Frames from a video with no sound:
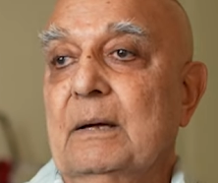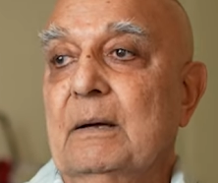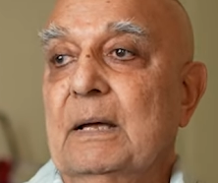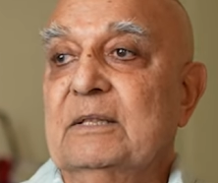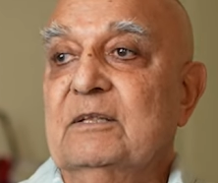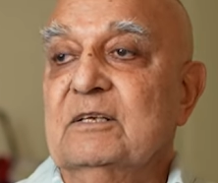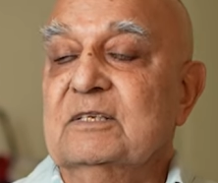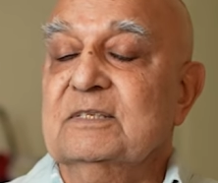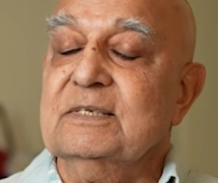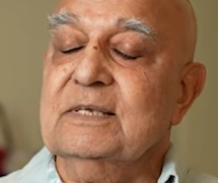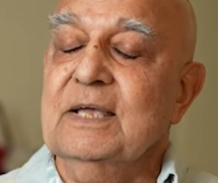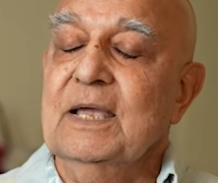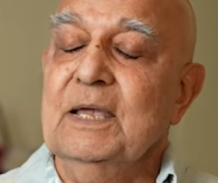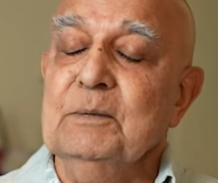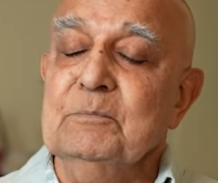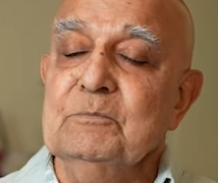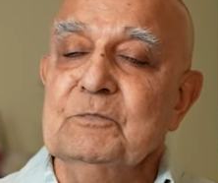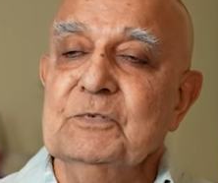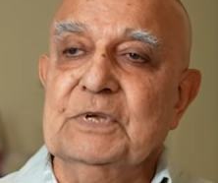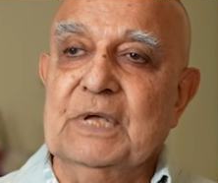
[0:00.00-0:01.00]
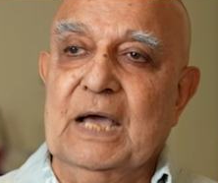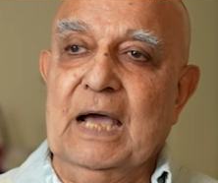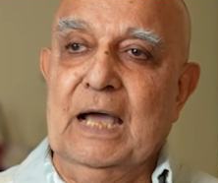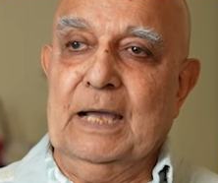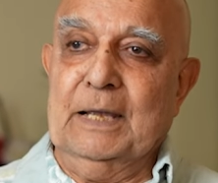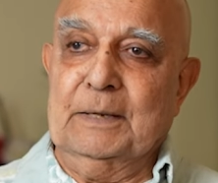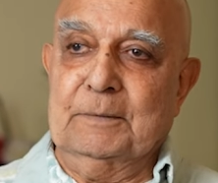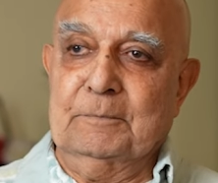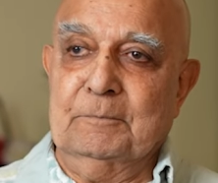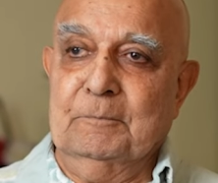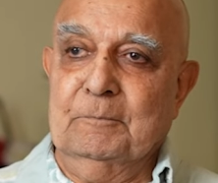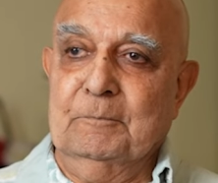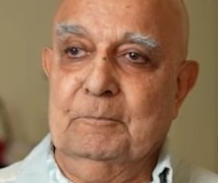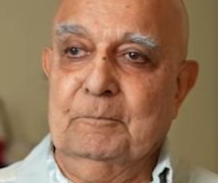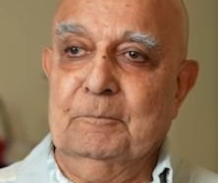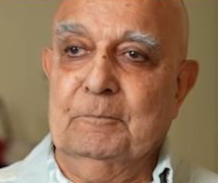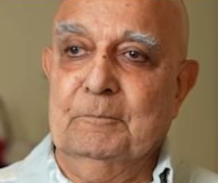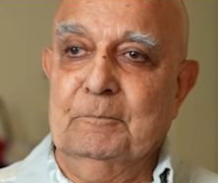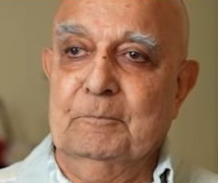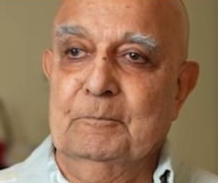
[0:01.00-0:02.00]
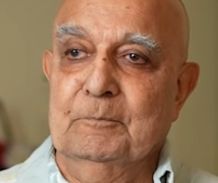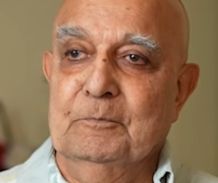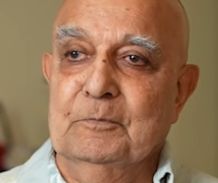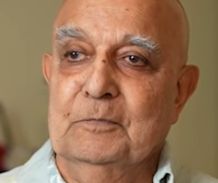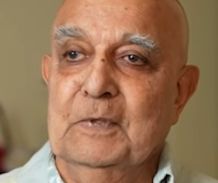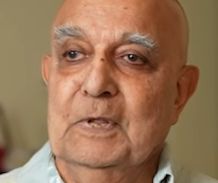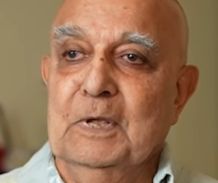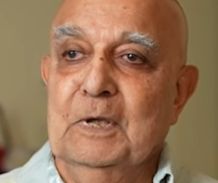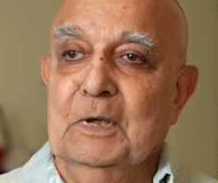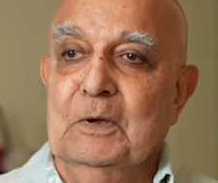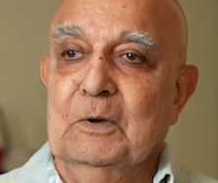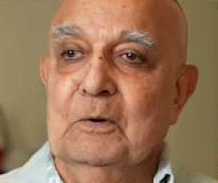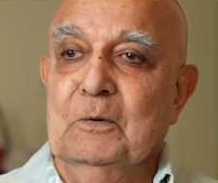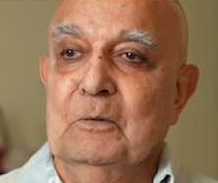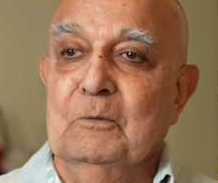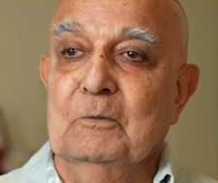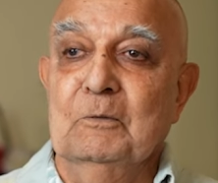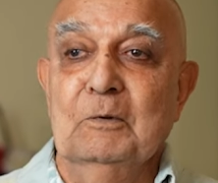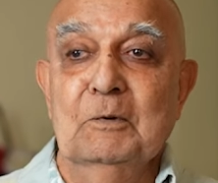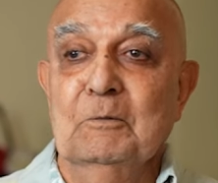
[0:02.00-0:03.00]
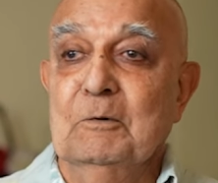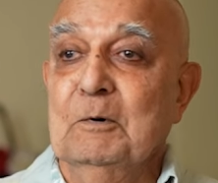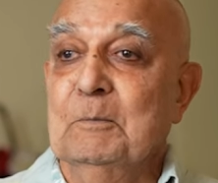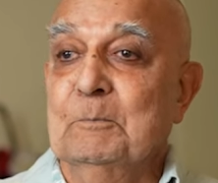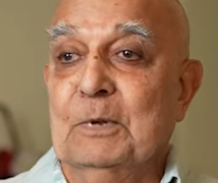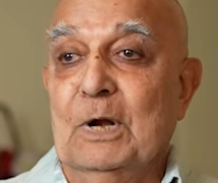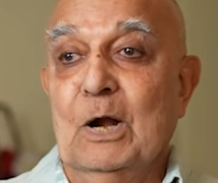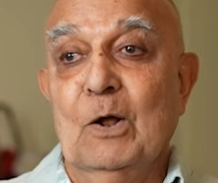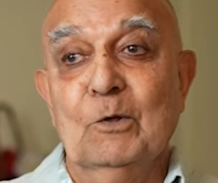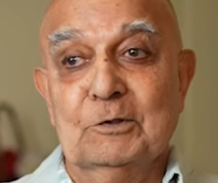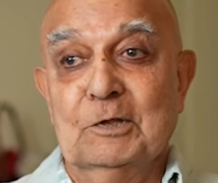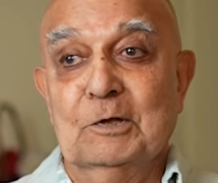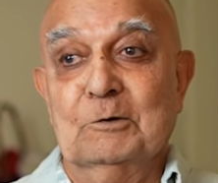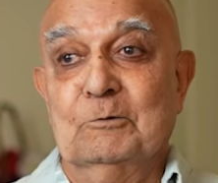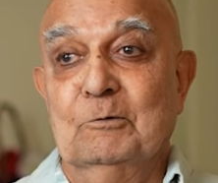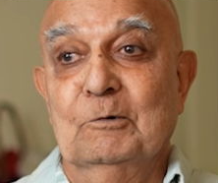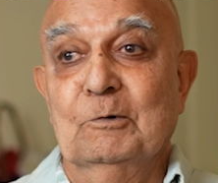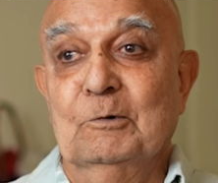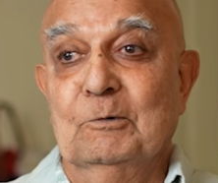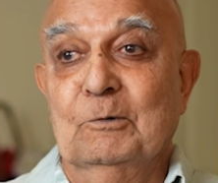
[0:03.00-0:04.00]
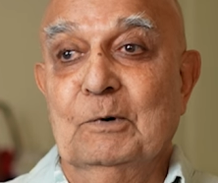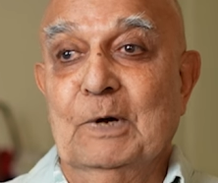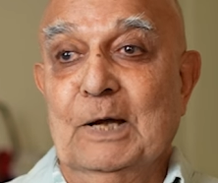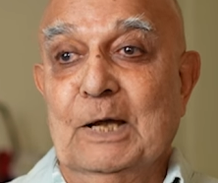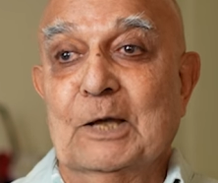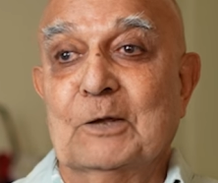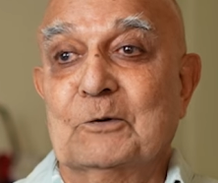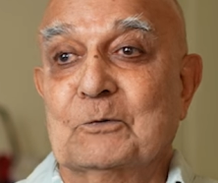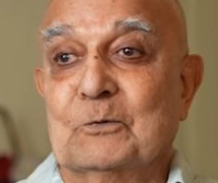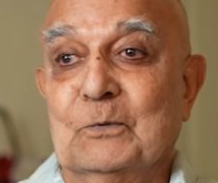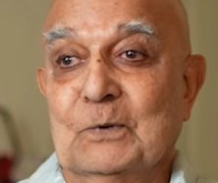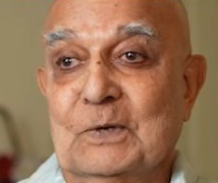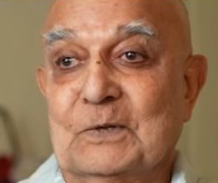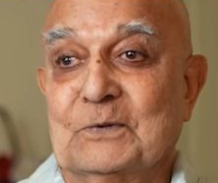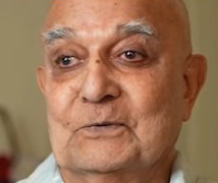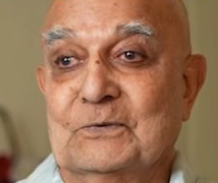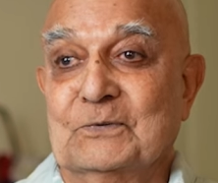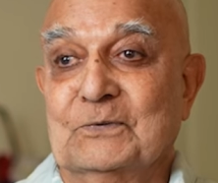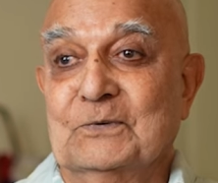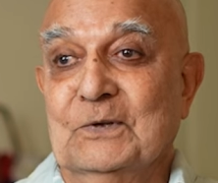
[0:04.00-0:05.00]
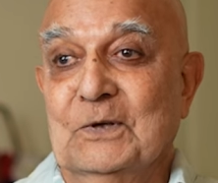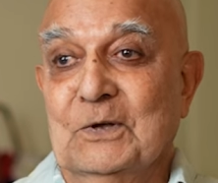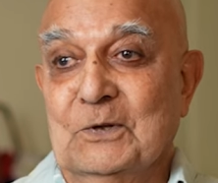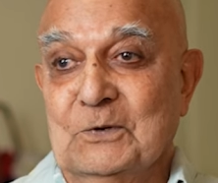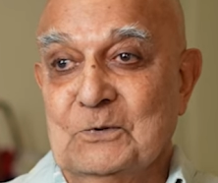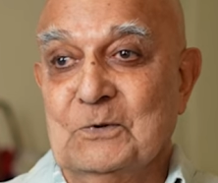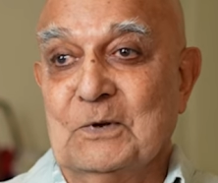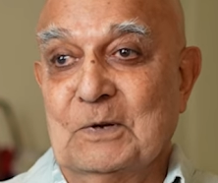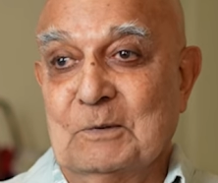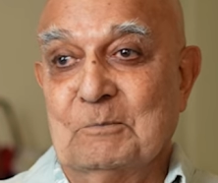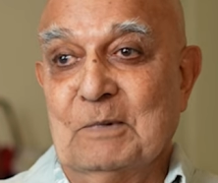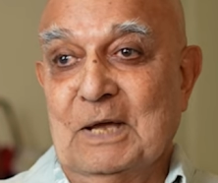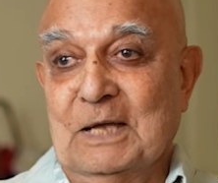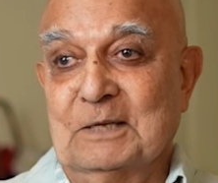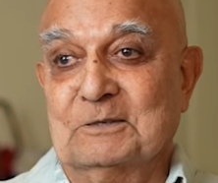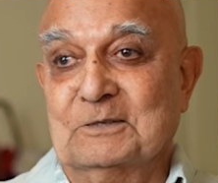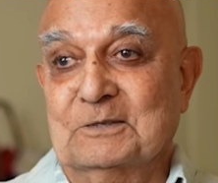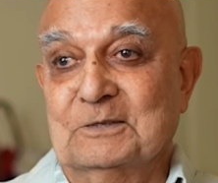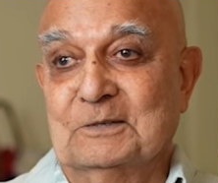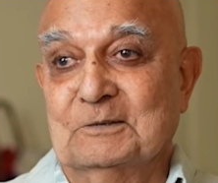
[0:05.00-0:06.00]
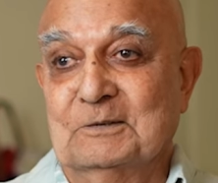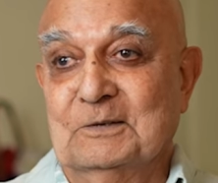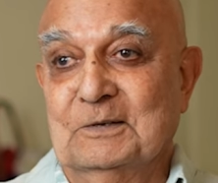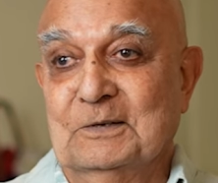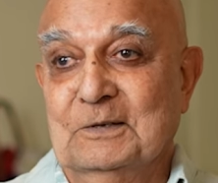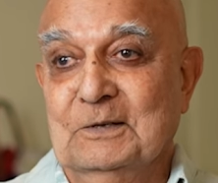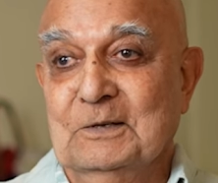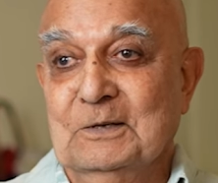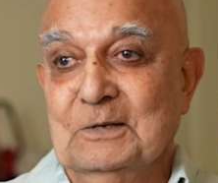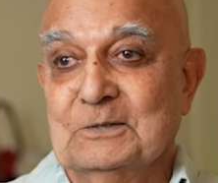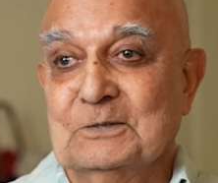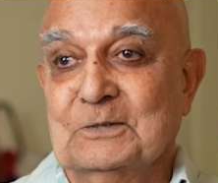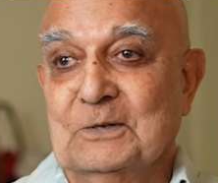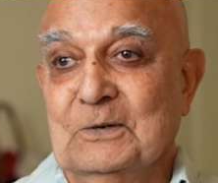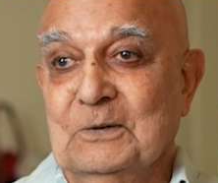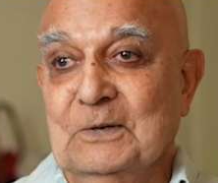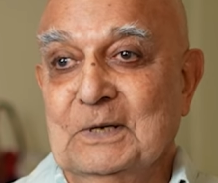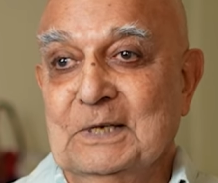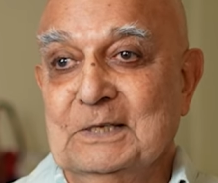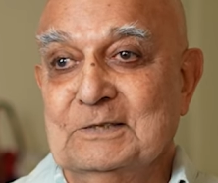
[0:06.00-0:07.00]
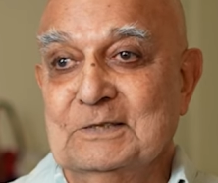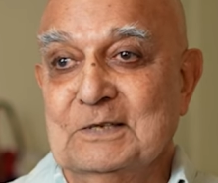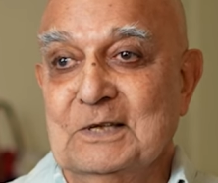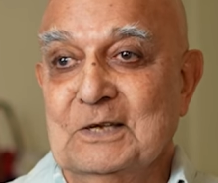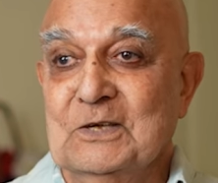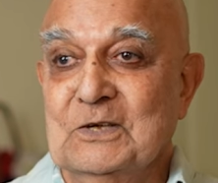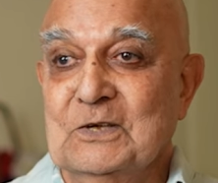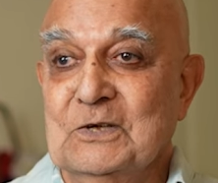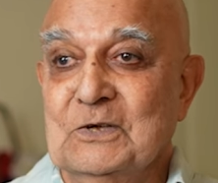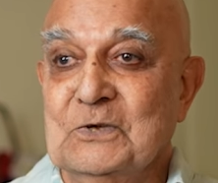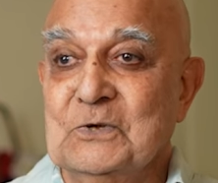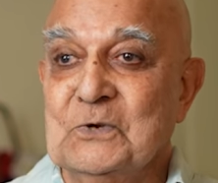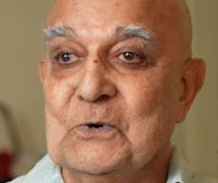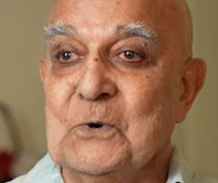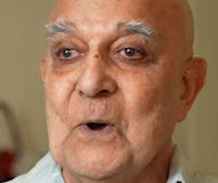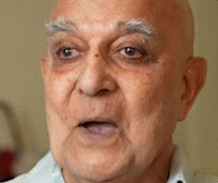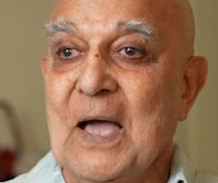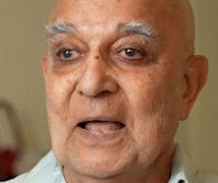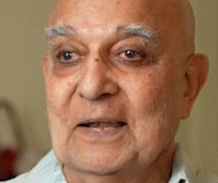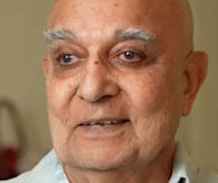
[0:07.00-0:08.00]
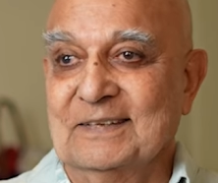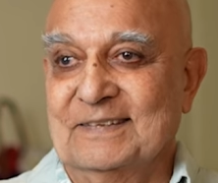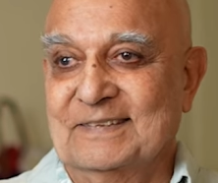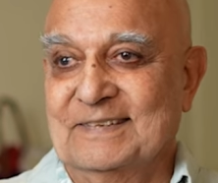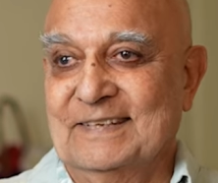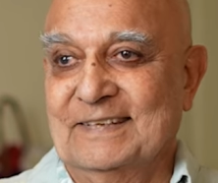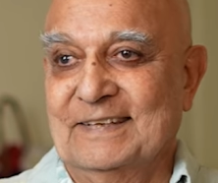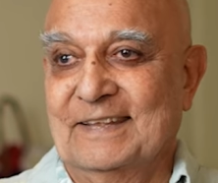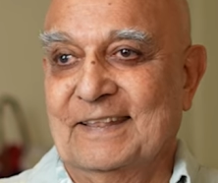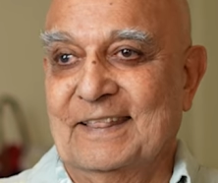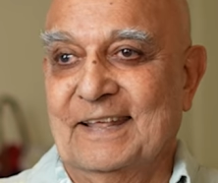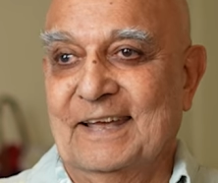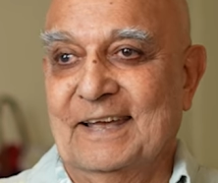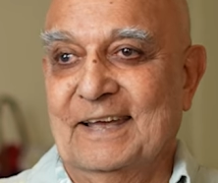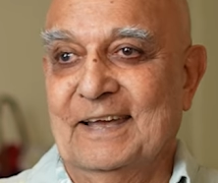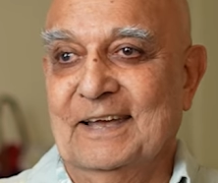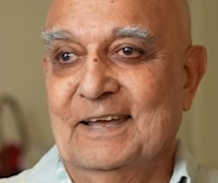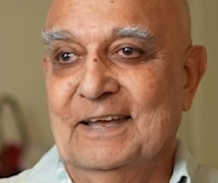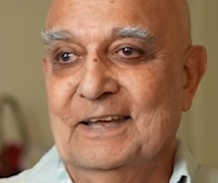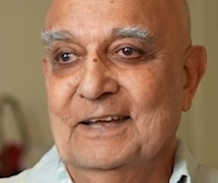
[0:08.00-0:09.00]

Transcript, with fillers: At the same time, we were proud that we were at WITS doing medicine. So it's a duality there.